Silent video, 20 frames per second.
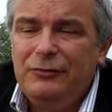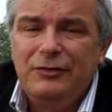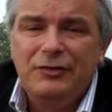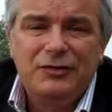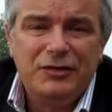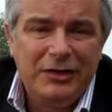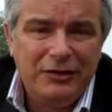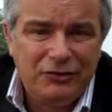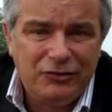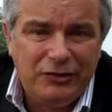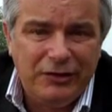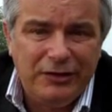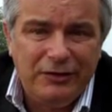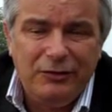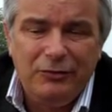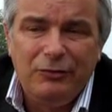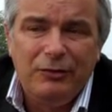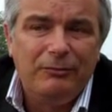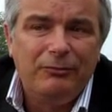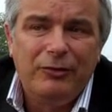centrally
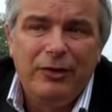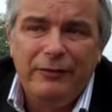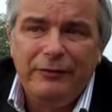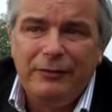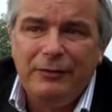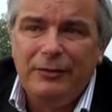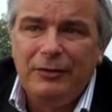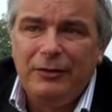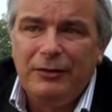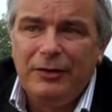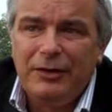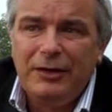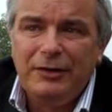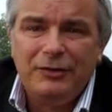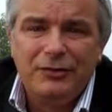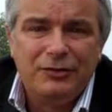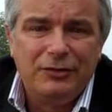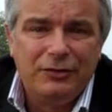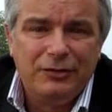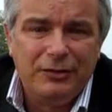in Europe, rather than on
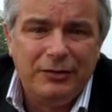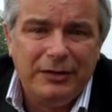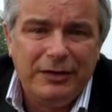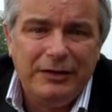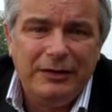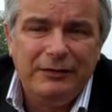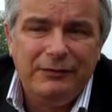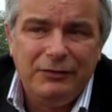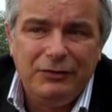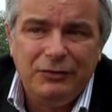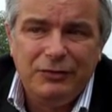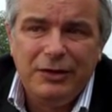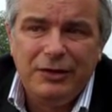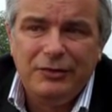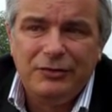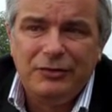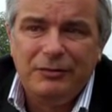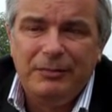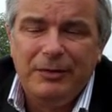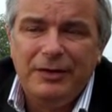an individual
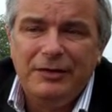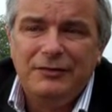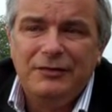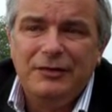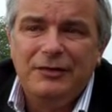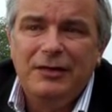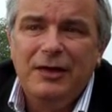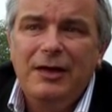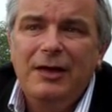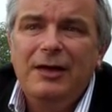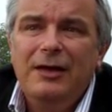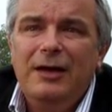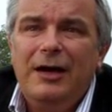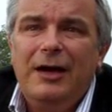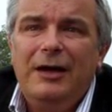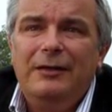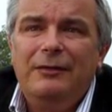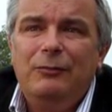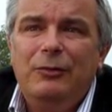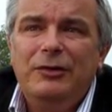country basis.
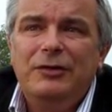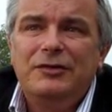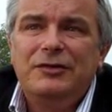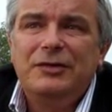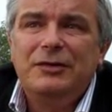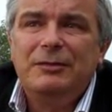And once